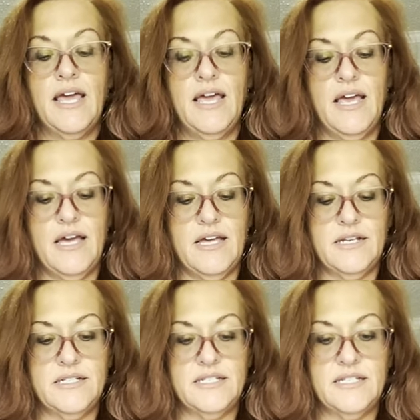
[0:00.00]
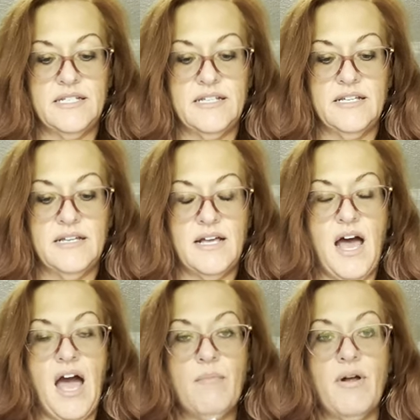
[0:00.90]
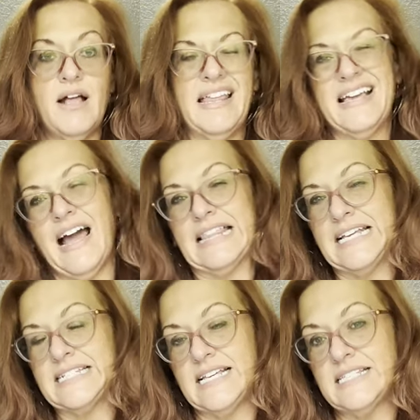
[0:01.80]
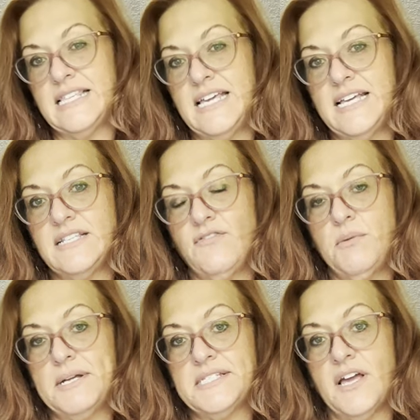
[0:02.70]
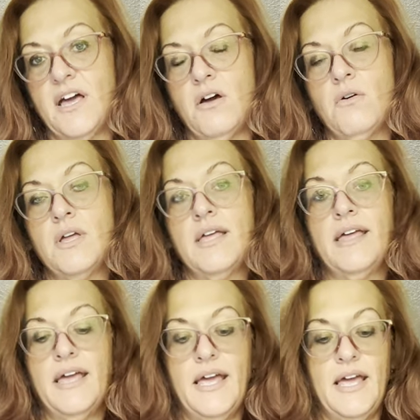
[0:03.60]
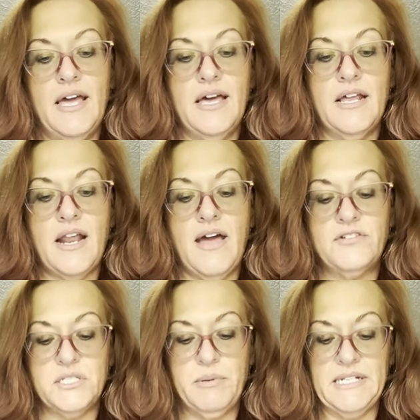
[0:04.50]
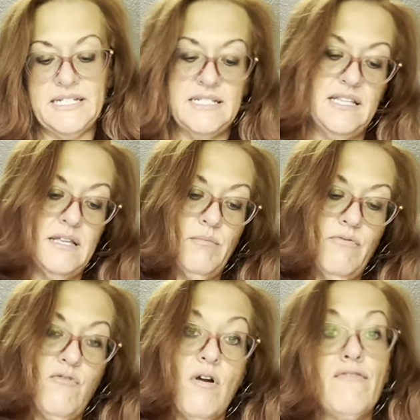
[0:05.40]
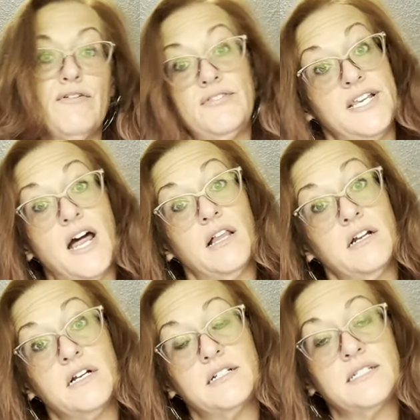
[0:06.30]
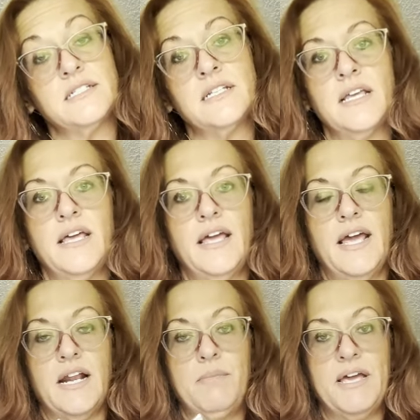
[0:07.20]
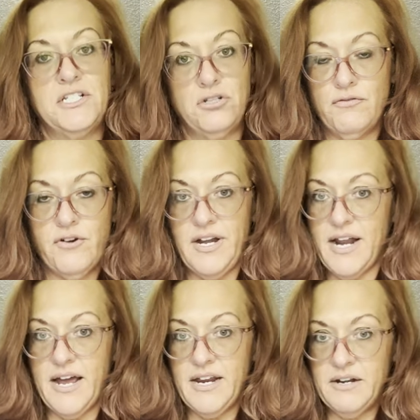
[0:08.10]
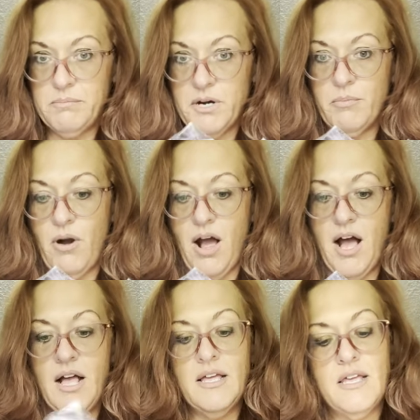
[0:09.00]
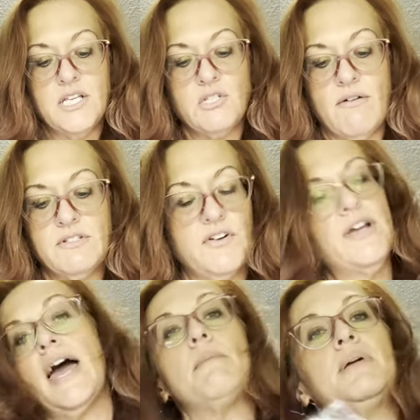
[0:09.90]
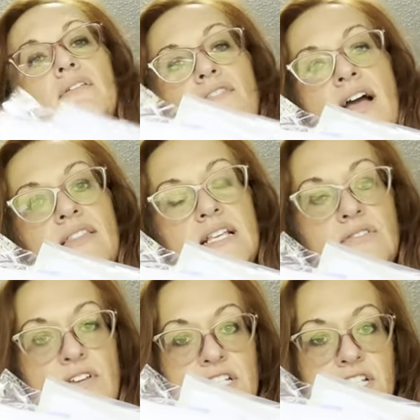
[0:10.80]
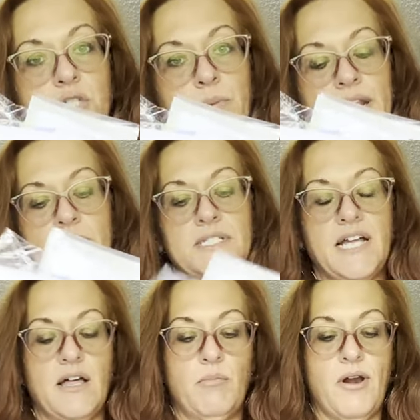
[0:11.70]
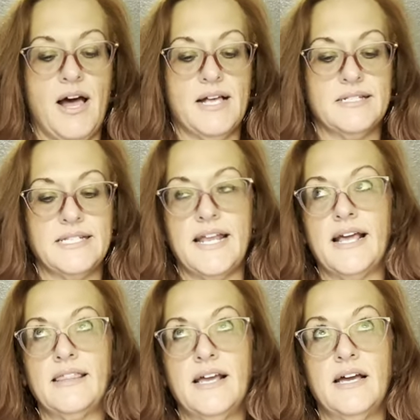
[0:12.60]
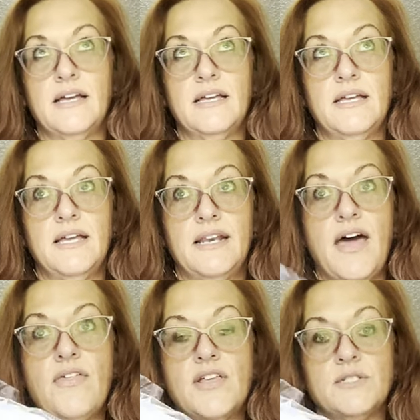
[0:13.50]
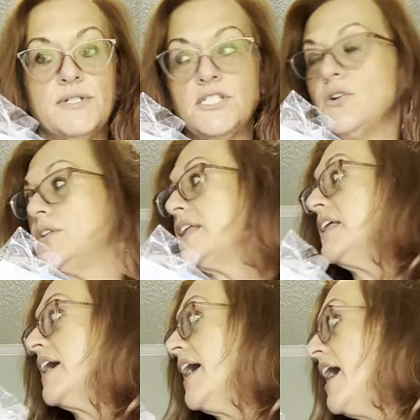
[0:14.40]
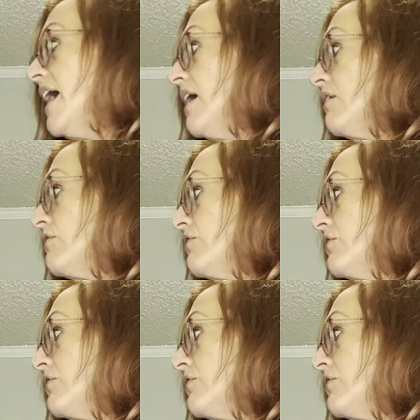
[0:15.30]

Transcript: and I brought like, I think six of these a few months ago. And I've just been listing them for $50 and I paid two forty nine dollars per bra. So I was very happy to find these vintage pinup style bras. And I think now that this one's sold, I think I have